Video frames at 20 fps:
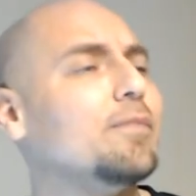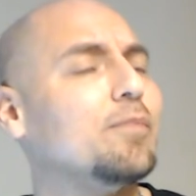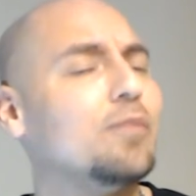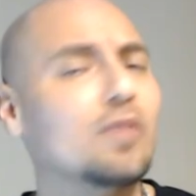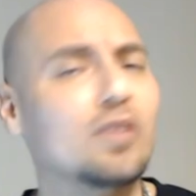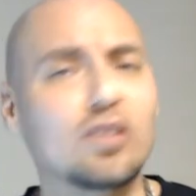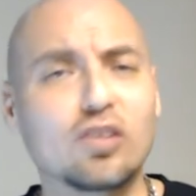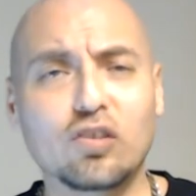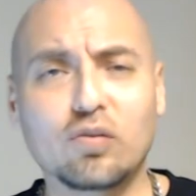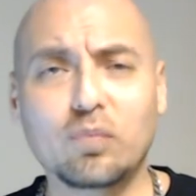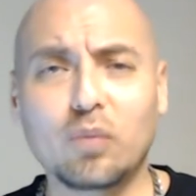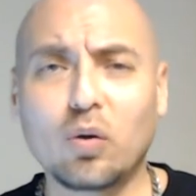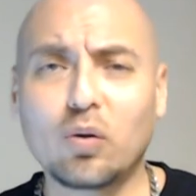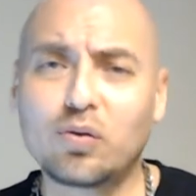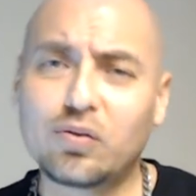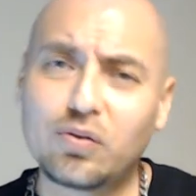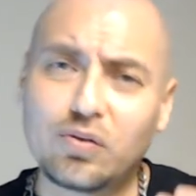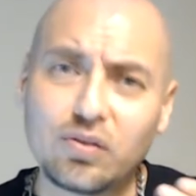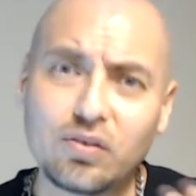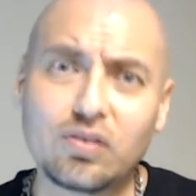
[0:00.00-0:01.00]
smokes
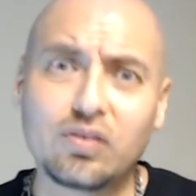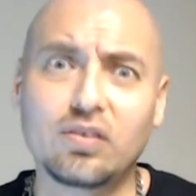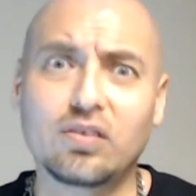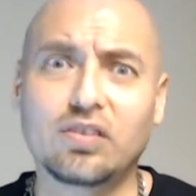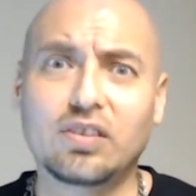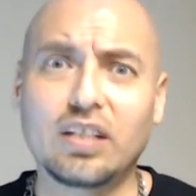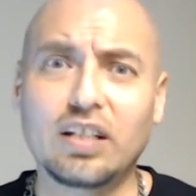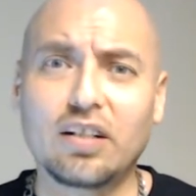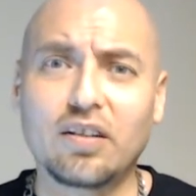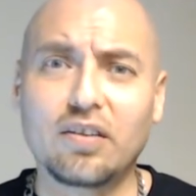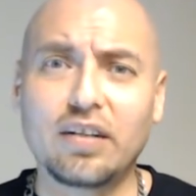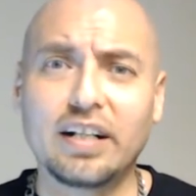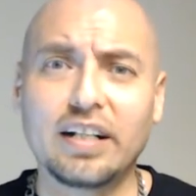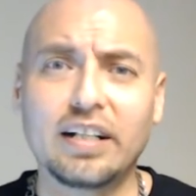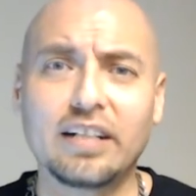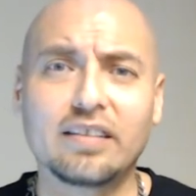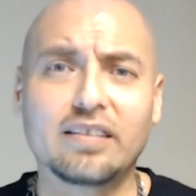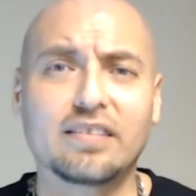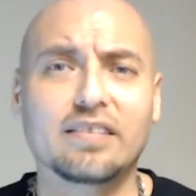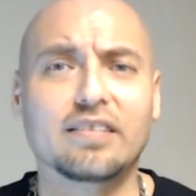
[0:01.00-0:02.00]

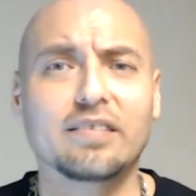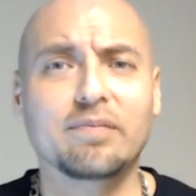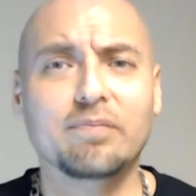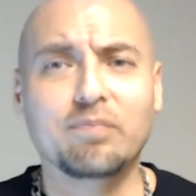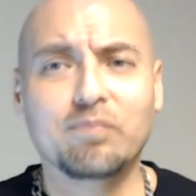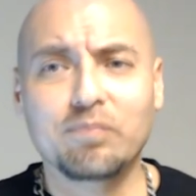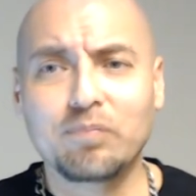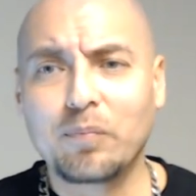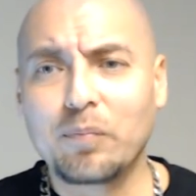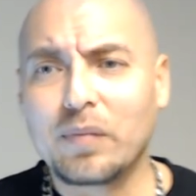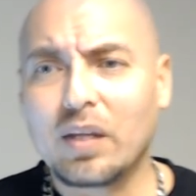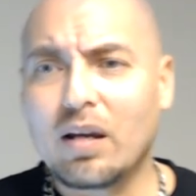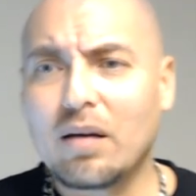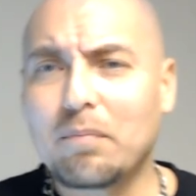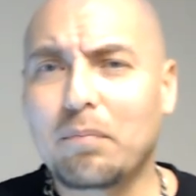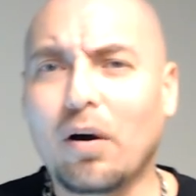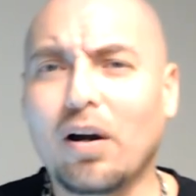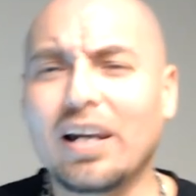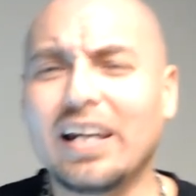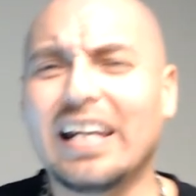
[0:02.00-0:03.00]
cigarettes.
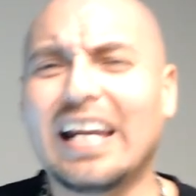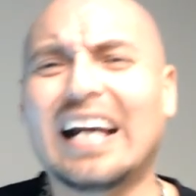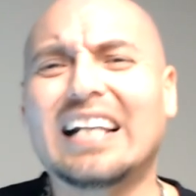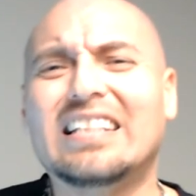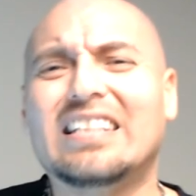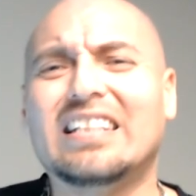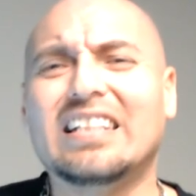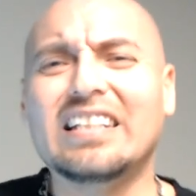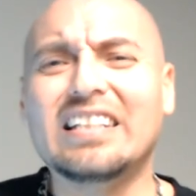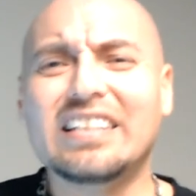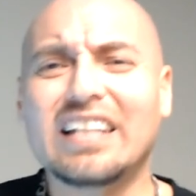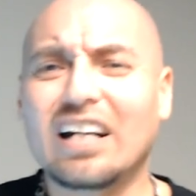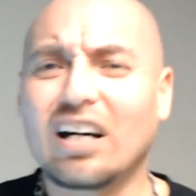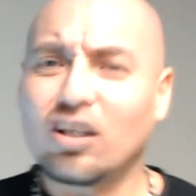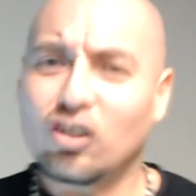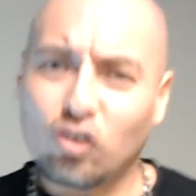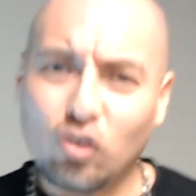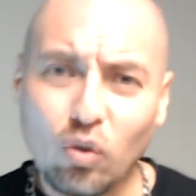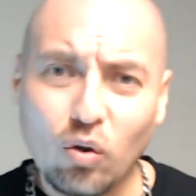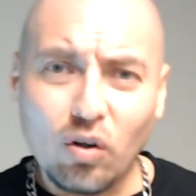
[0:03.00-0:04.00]
Probably has jeans that are
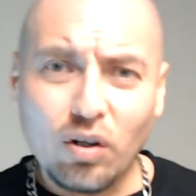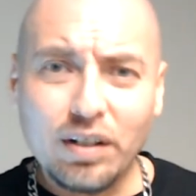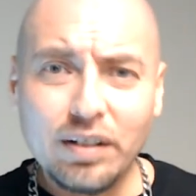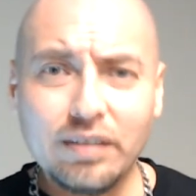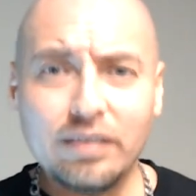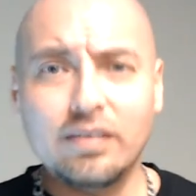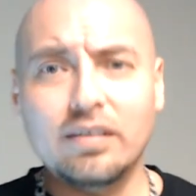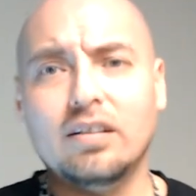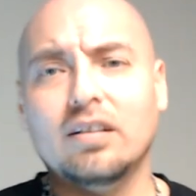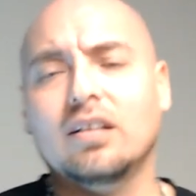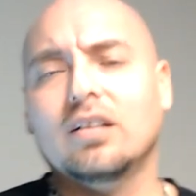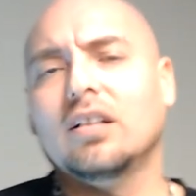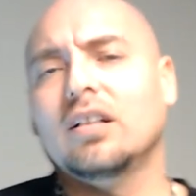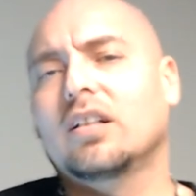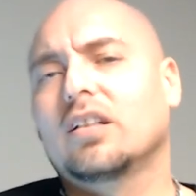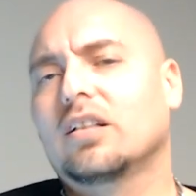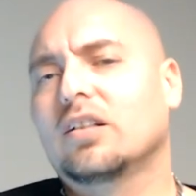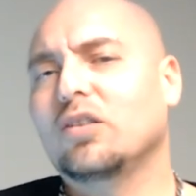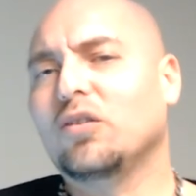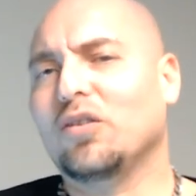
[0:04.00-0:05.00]
torn.
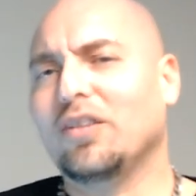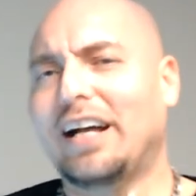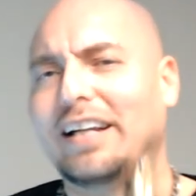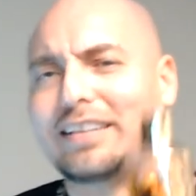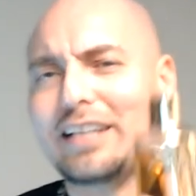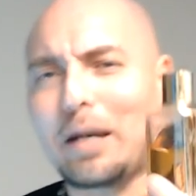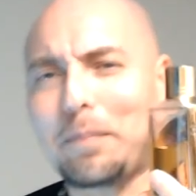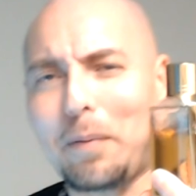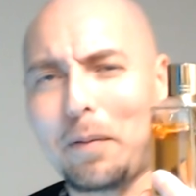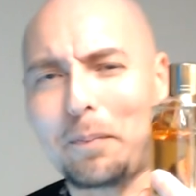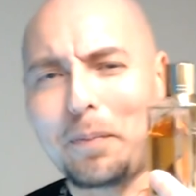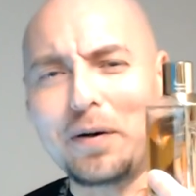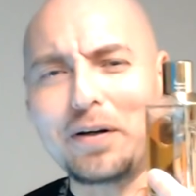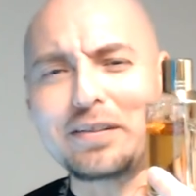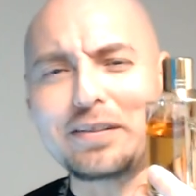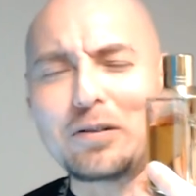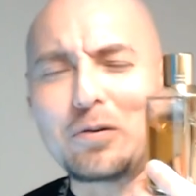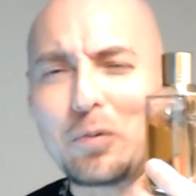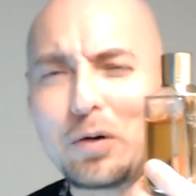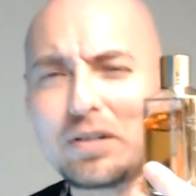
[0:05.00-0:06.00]
You know, that type of person
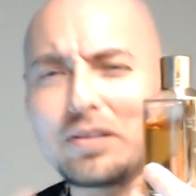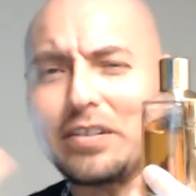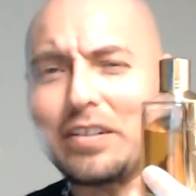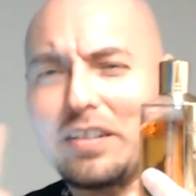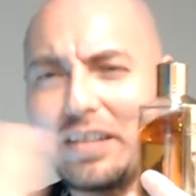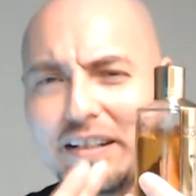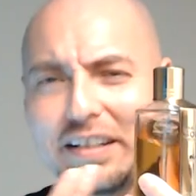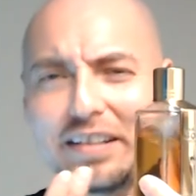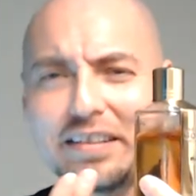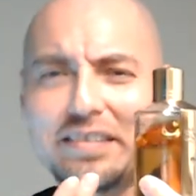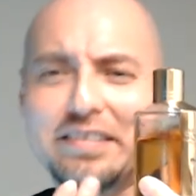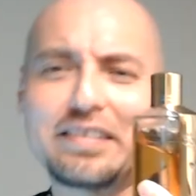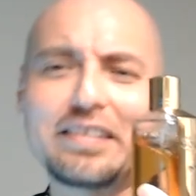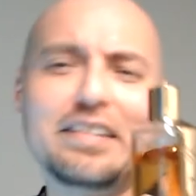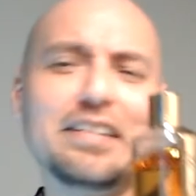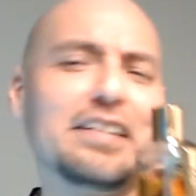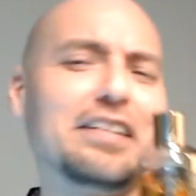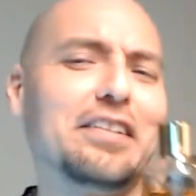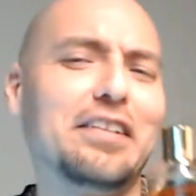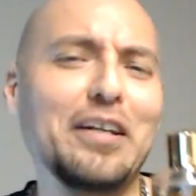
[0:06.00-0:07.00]
wears this.
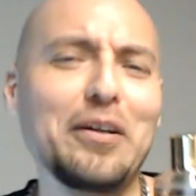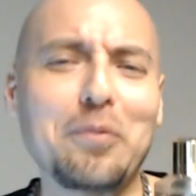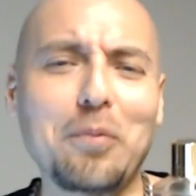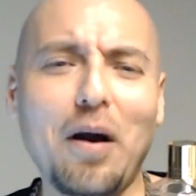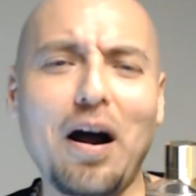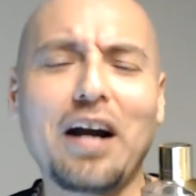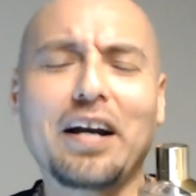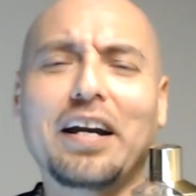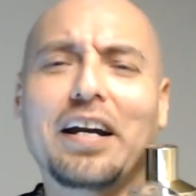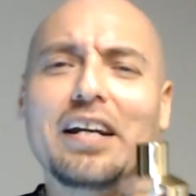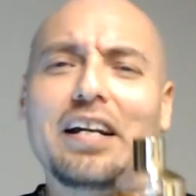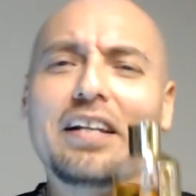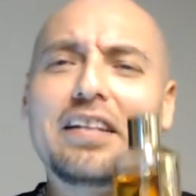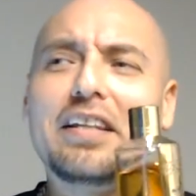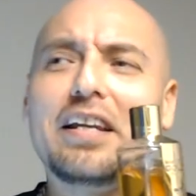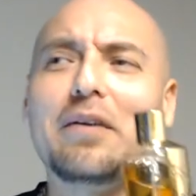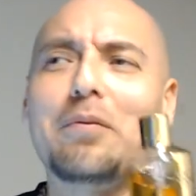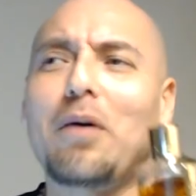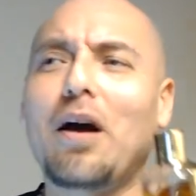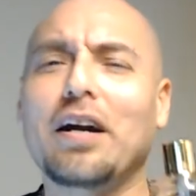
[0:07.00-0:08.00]
They rock it and they
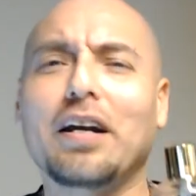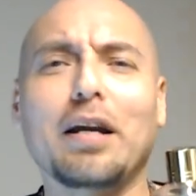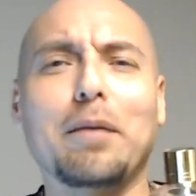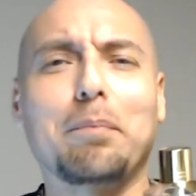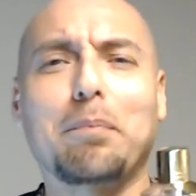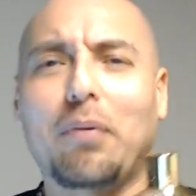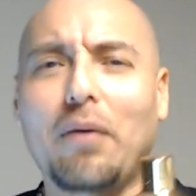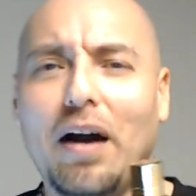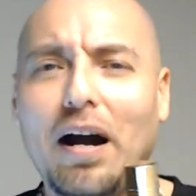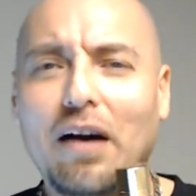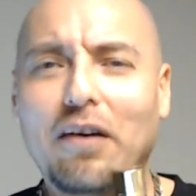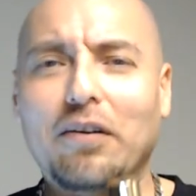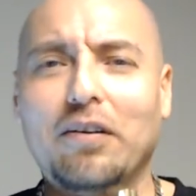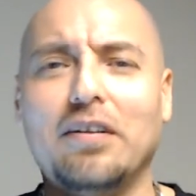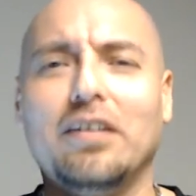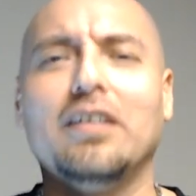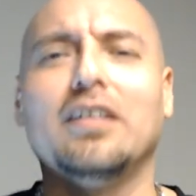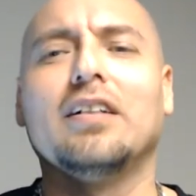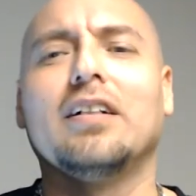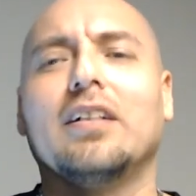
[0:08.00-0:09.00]
rock it proud.
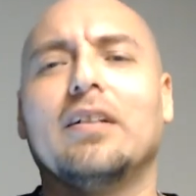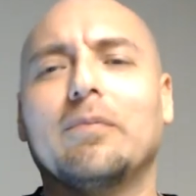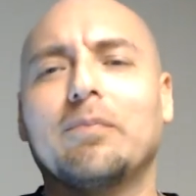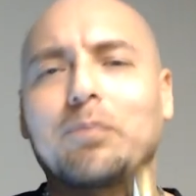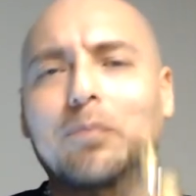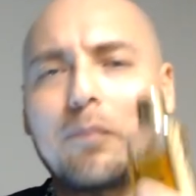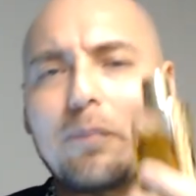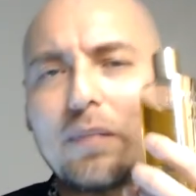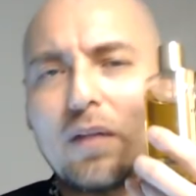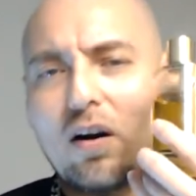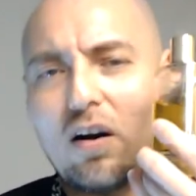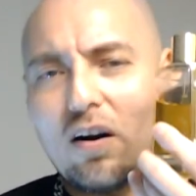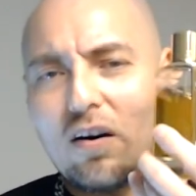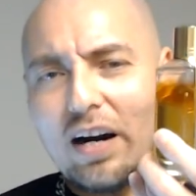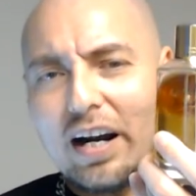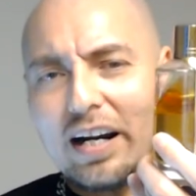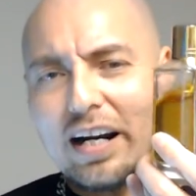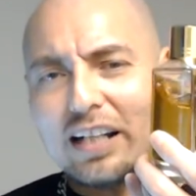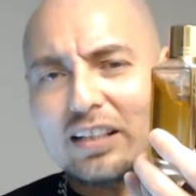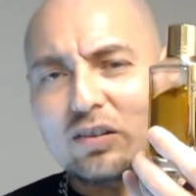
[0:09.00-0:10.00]
All right,
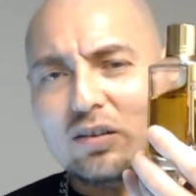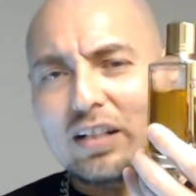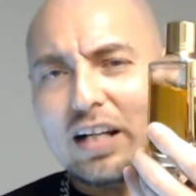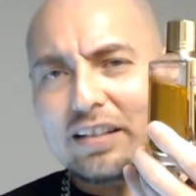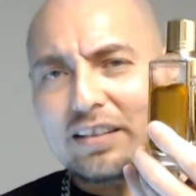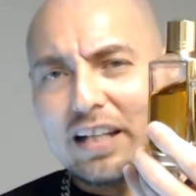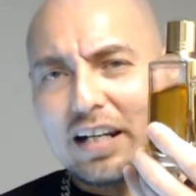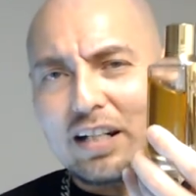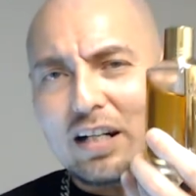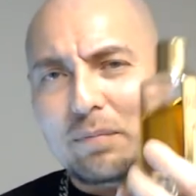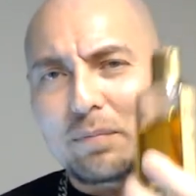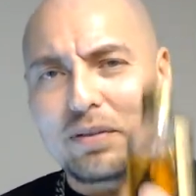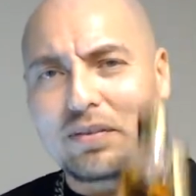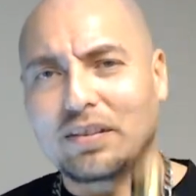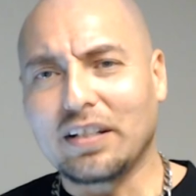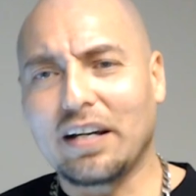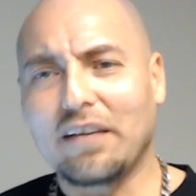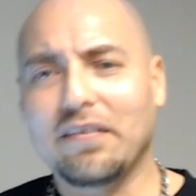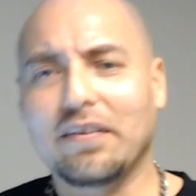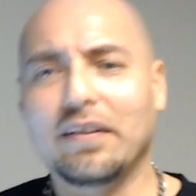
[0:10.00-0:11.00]
guys, so that's at number seven.